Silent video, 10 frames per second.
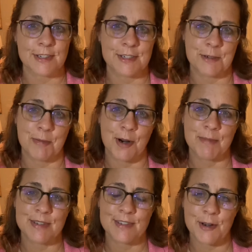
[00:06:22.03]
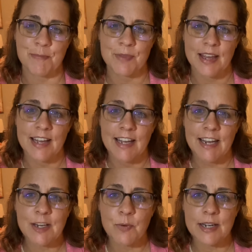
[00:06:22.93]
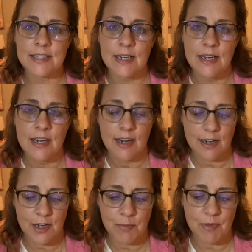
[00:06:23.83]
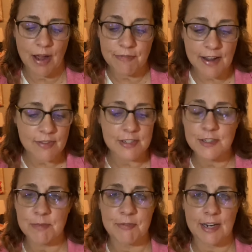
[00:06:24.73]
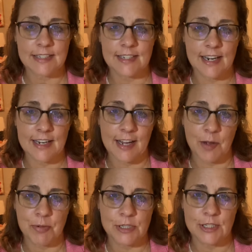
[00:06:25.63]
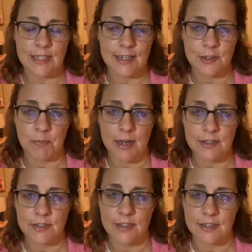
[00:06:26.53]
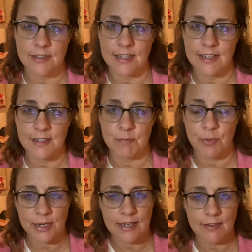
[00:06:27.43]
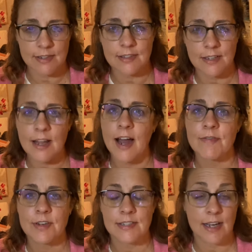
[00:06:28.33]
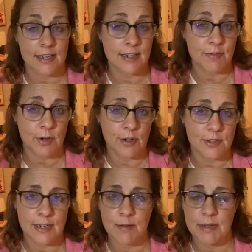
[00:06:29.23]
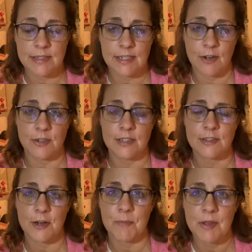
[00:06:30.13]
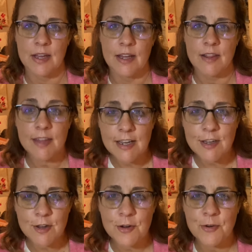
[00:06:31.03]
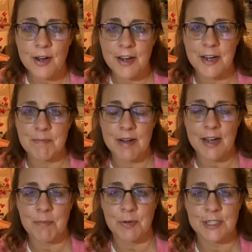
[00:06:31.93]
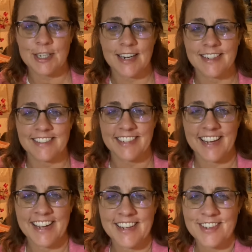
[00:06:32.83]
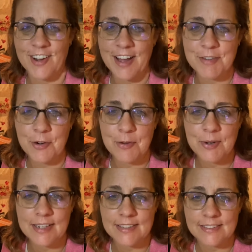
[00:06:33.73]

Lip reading: department. So anyways, I found this to be fascinating. I appreciate Dr. Patterson in bringing this to life, because I had never heard the name Etzioni. So thank you. I appreciate it, and y'all have a great week.